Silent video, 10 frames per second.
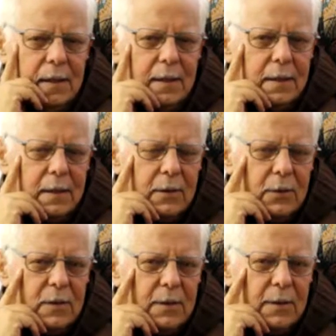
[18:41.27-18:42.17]
And uh, I
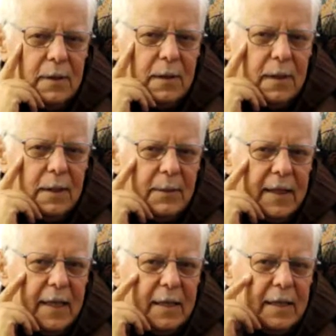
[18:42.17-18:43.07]
thought,
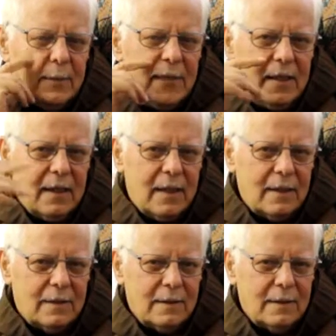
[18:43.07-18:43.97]
but how can there be
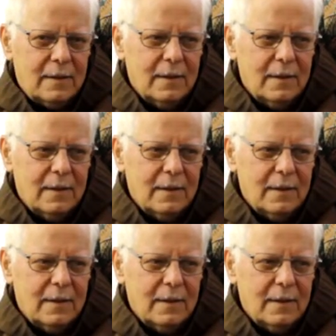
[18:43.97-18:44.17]
nothing?